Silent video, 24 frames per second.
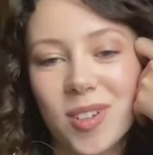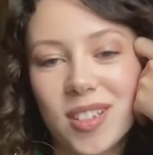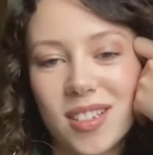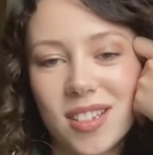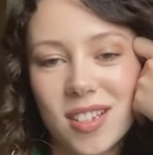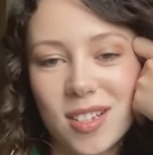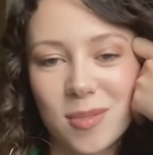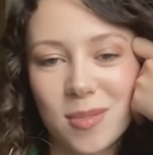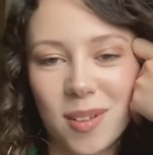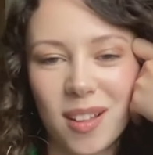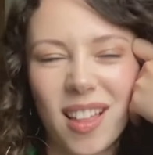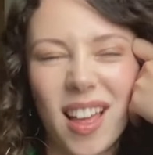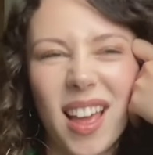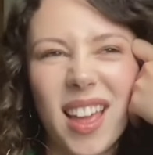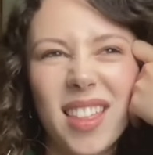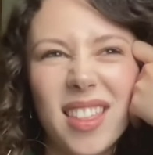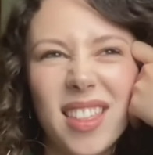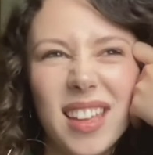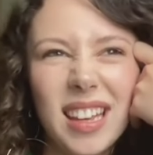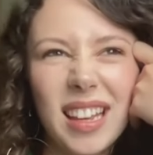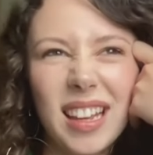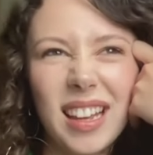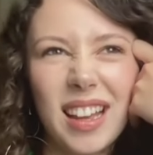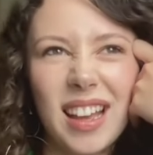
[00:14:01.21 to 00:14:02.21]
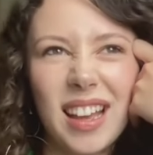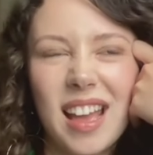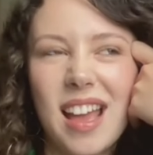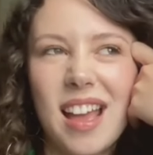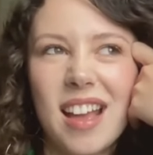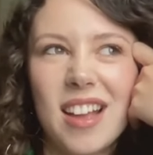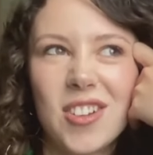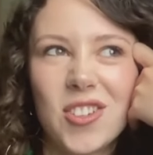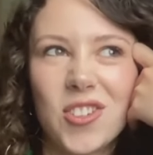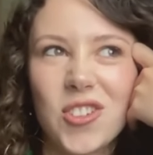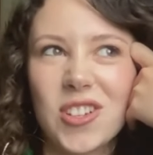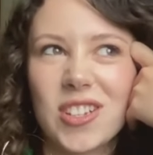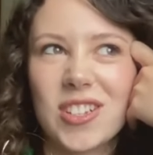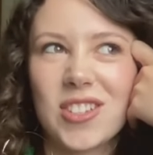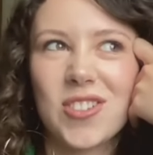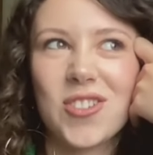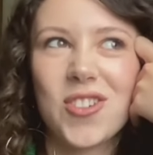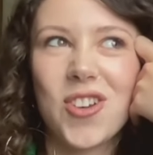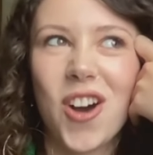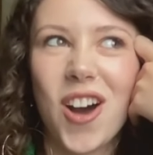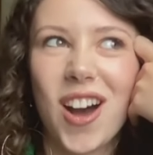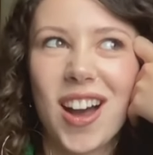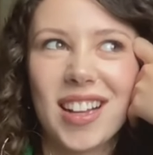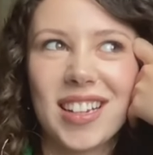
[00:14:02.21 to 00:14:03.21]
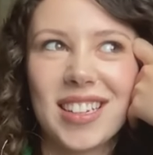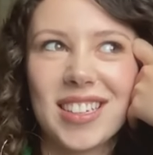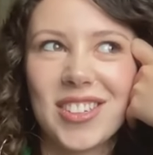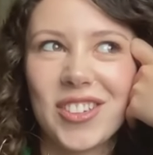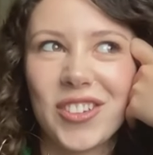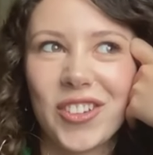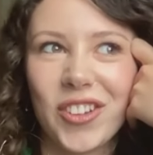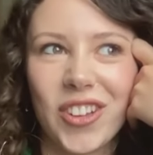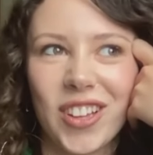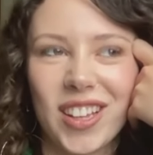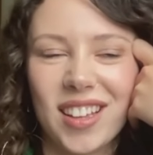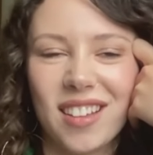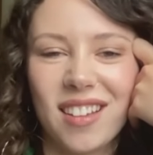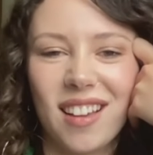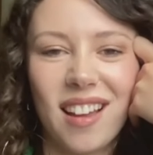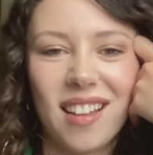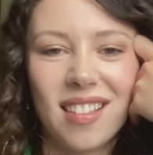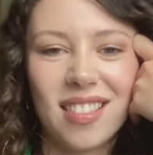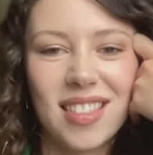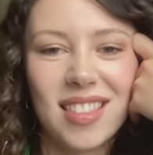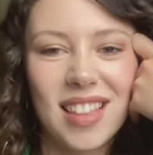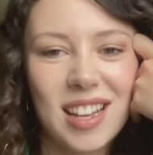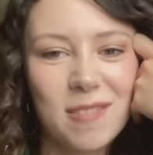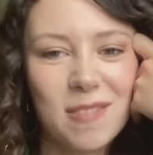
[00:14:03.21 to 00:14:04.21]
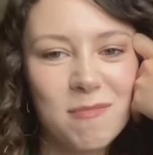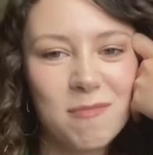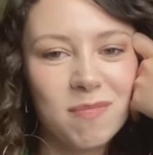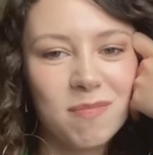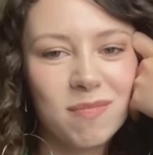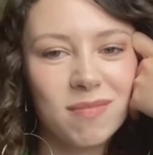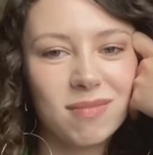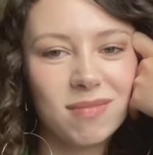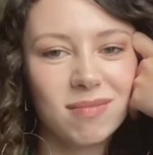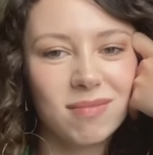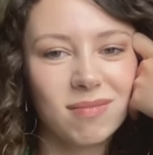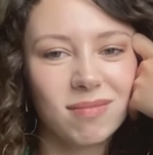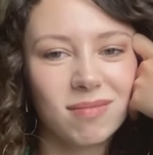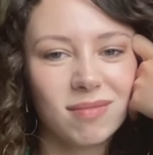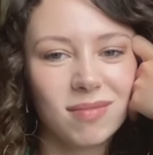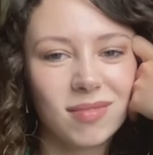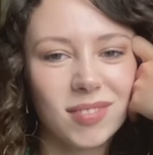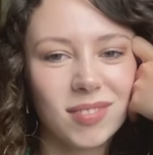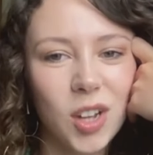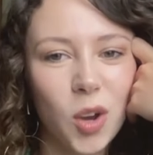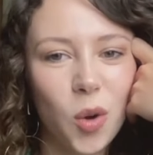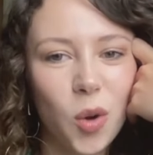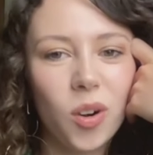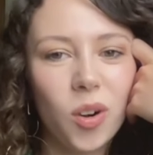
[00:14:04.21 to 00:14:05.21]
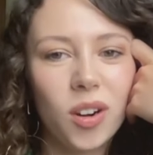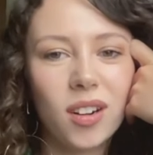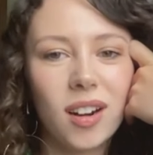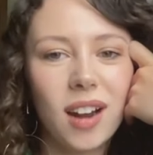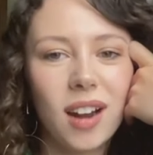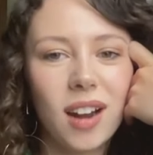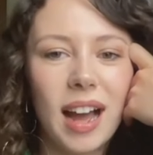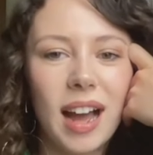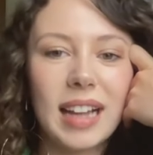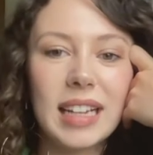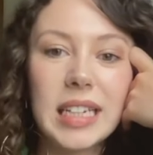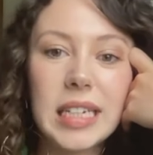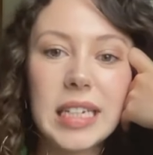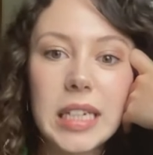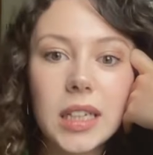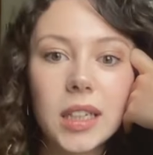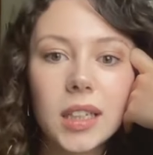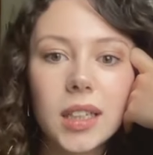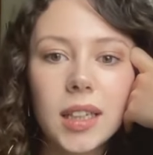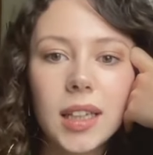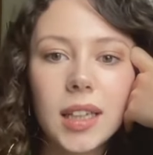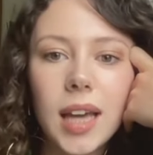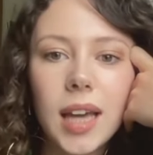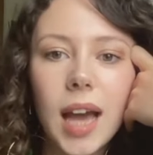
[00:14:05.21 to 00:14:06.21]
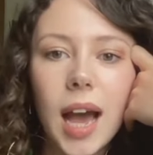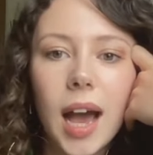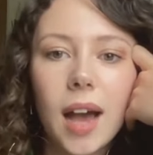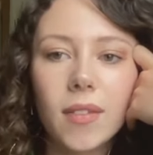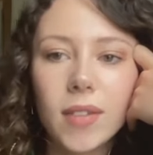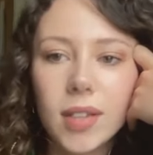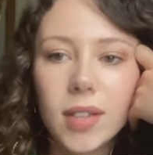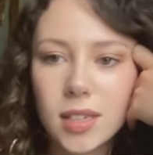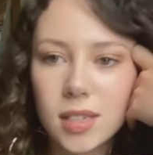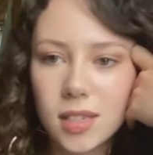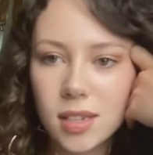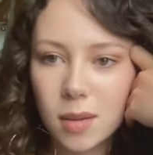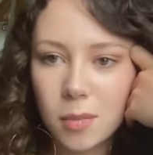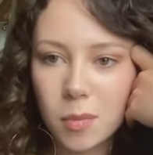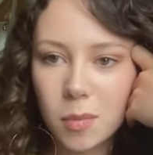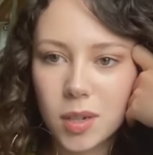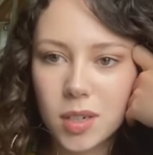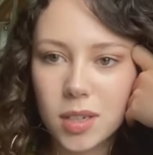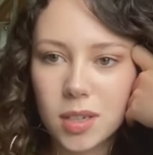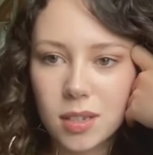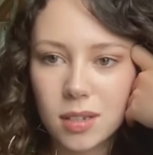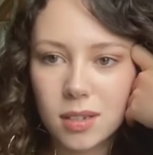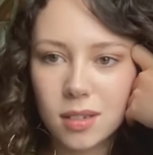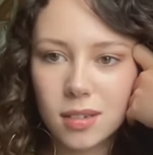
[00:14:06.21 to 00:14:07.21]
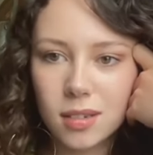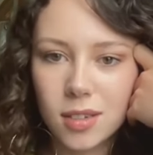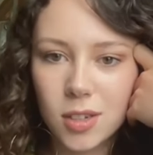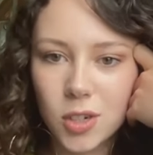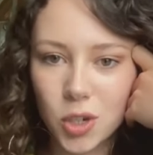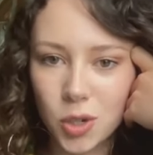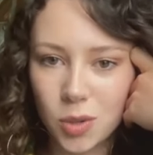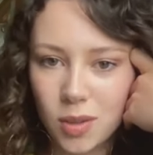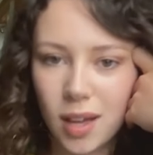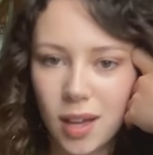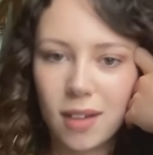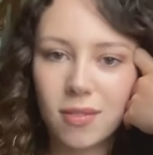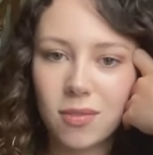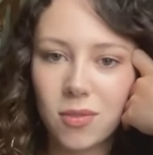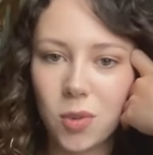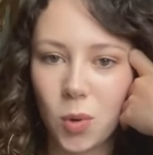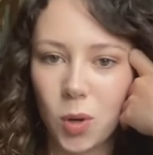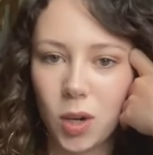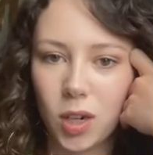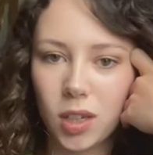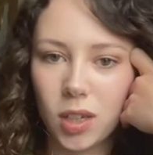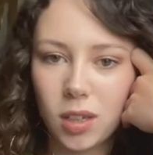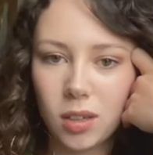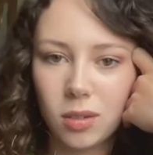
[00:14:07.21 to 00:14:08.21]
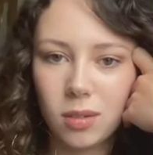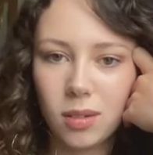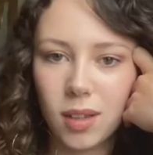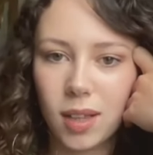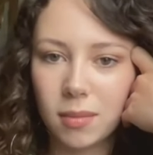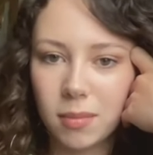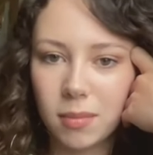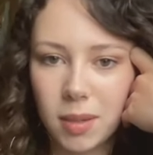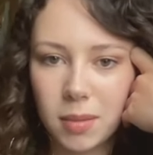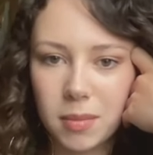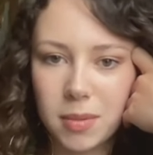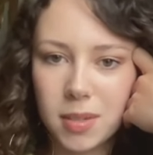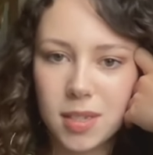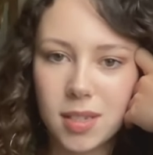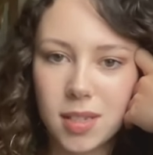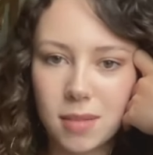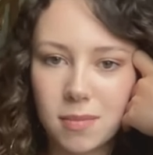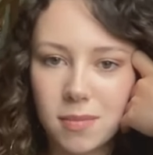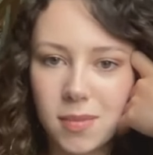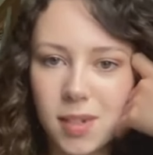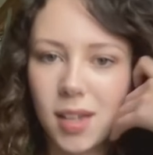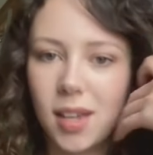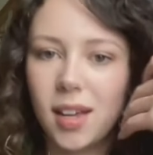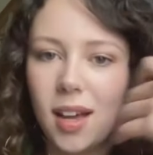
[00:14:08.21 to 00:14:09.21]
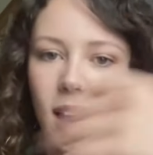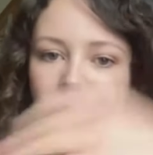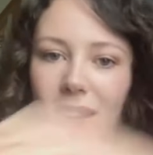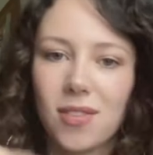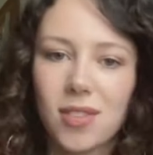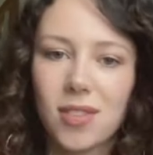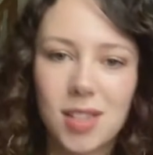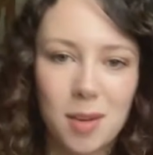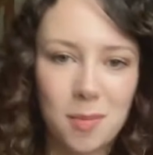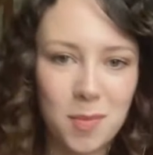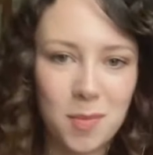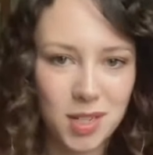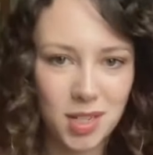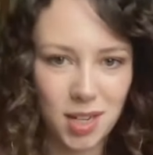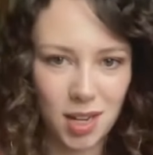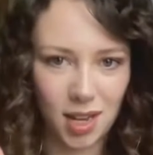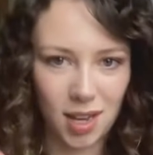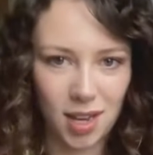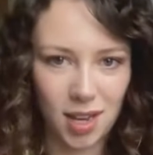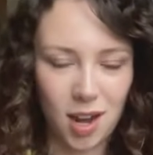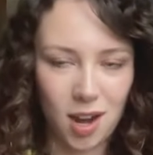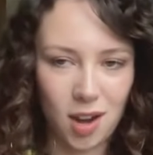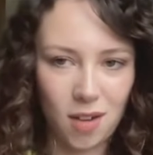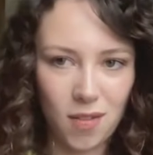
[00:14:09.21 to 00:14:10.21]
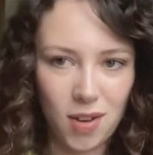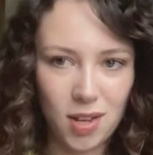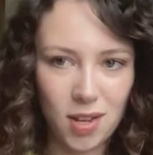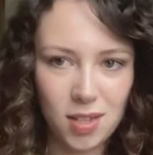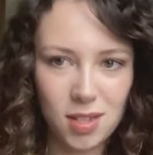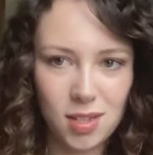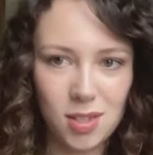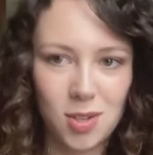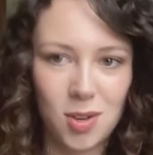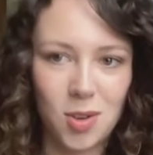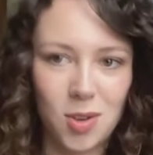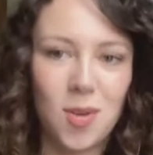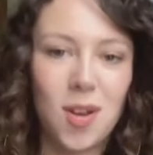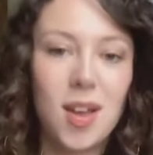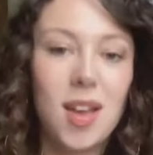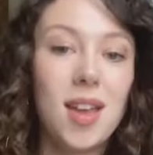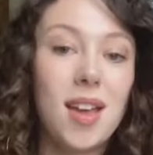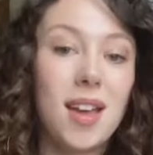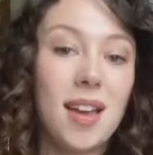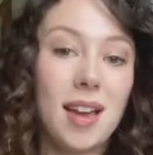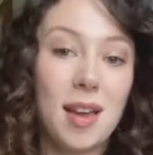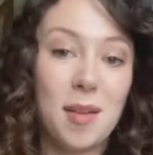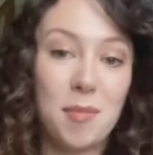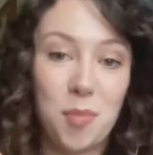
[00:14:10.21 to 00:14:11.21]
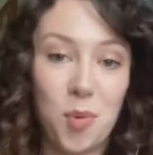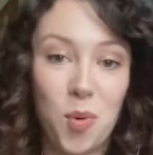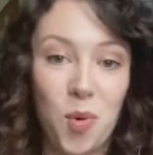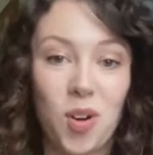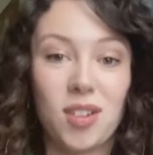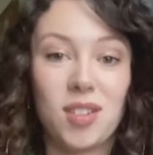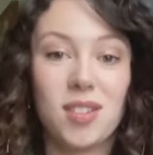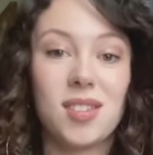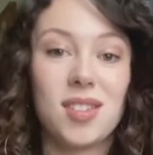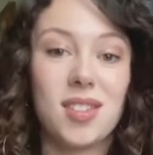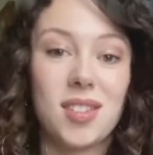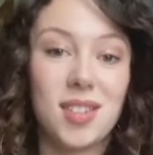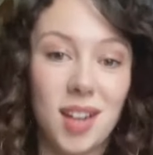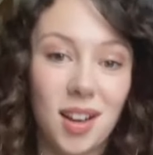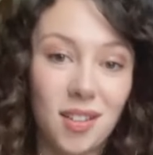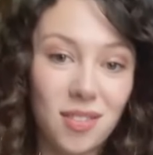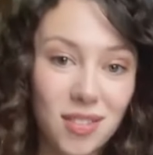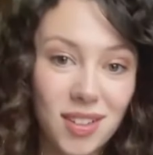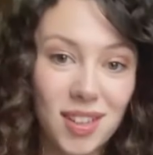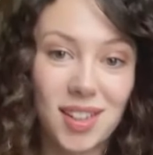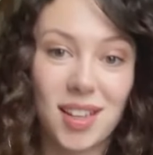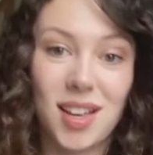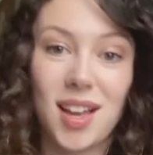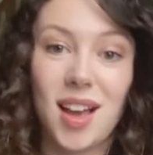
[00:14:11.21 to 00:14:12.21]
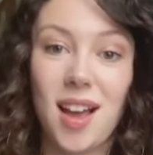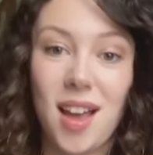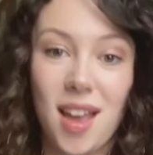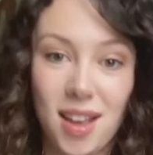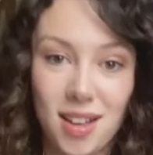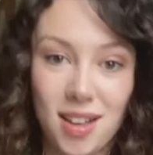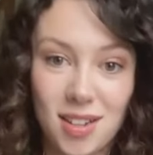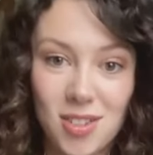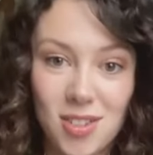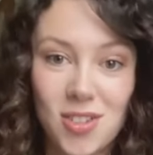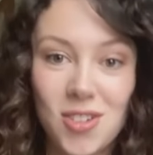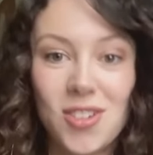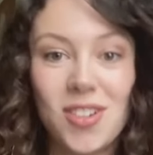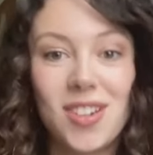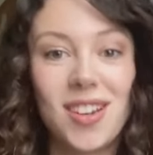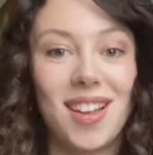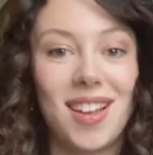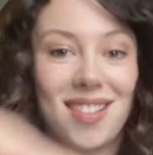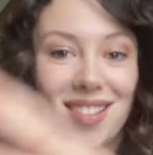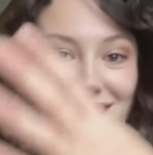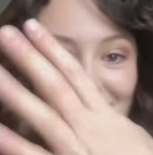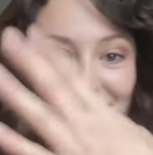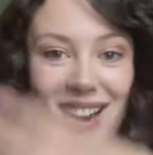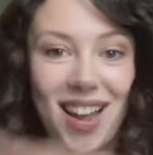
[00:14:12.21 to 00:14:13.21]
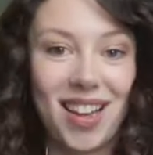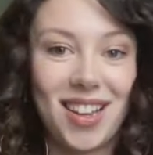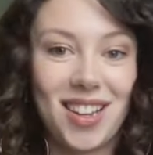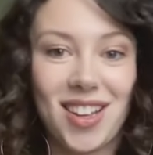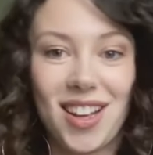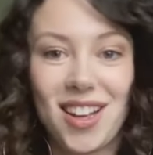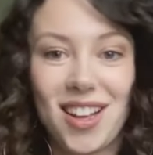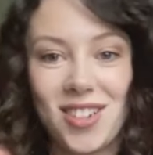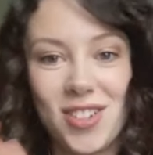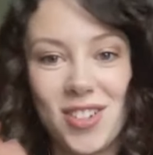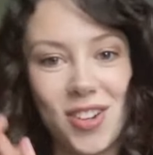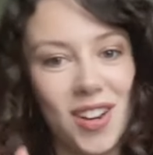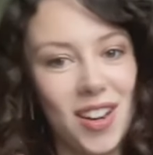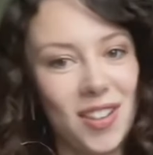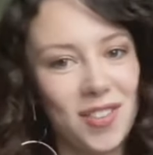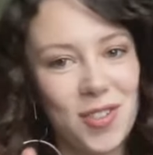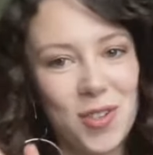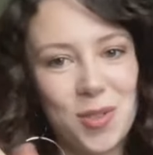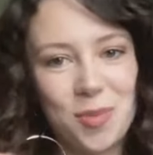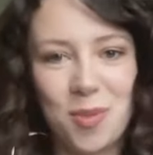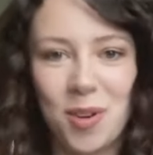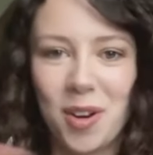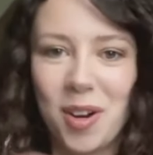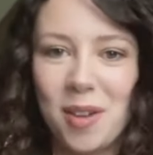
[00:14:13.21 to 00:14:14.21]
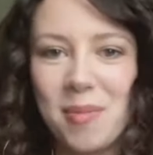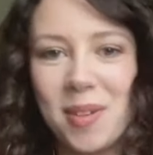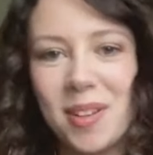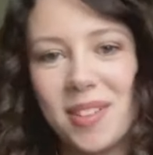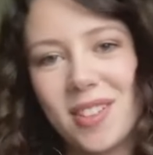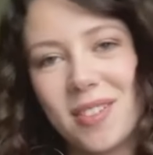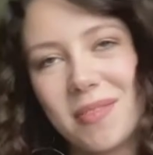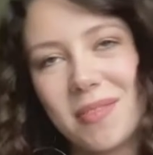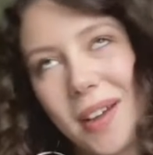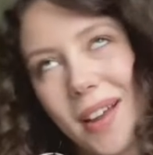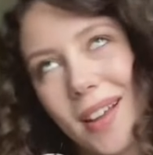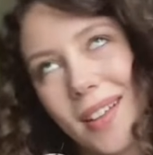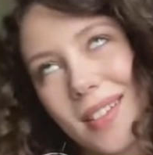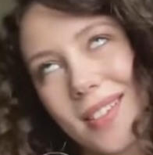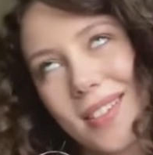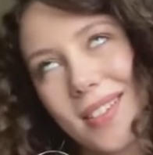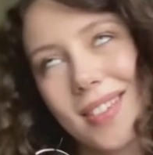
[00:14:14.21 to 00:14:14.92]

ones as well i think just not looking at them mm-hmm. or ideally having someone do that for you like maybe someday have someone take care of it so important stuff can get answered and then i, I don't have to worry about the rest